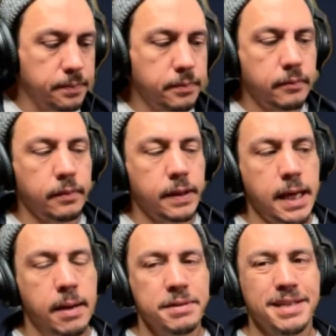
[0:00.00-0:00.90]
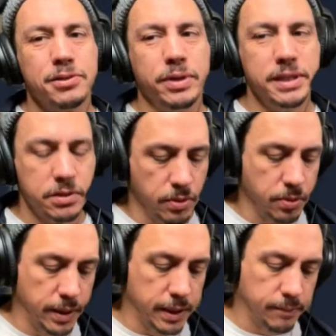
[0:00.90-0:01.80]
I'm just going to tweet this
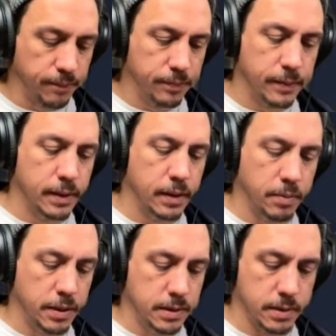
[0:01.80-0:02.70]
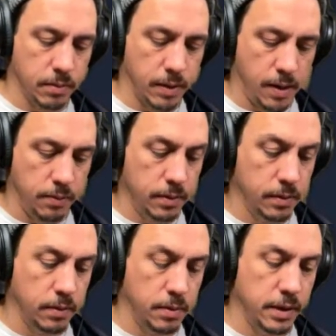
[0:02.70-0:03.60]
real quick. Nobody's around,
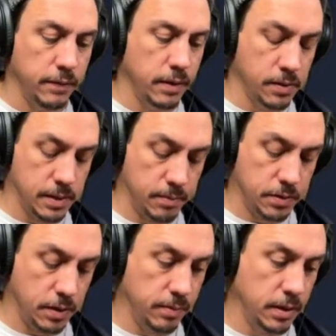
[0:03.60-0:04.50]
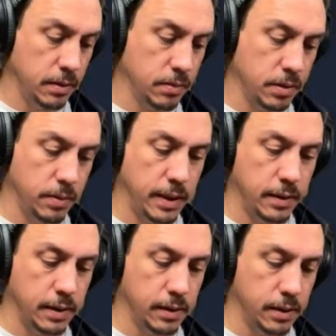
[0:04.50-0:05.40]
or nobody even knows I'm streaming or do
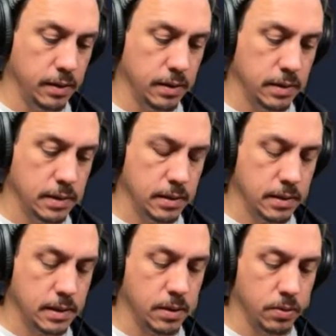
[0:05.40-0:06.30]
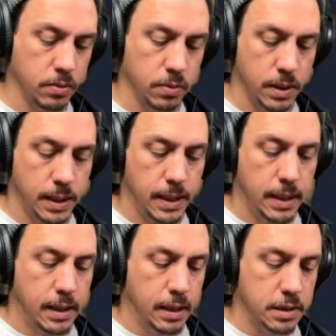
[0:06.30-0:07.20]
anything like this. So
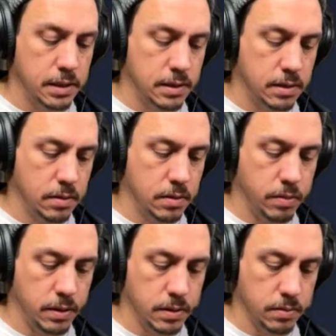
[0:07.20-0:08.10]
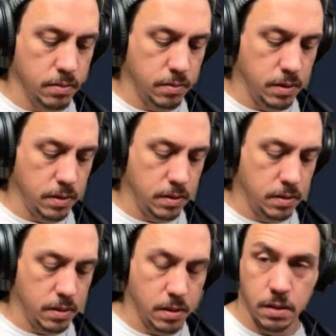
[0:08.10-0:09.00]
let's just tweet this real quick.
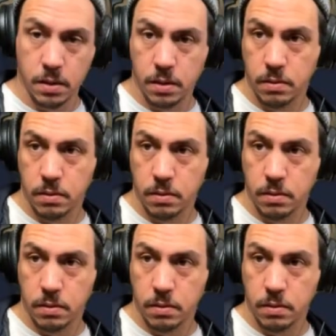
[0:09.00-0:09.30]
I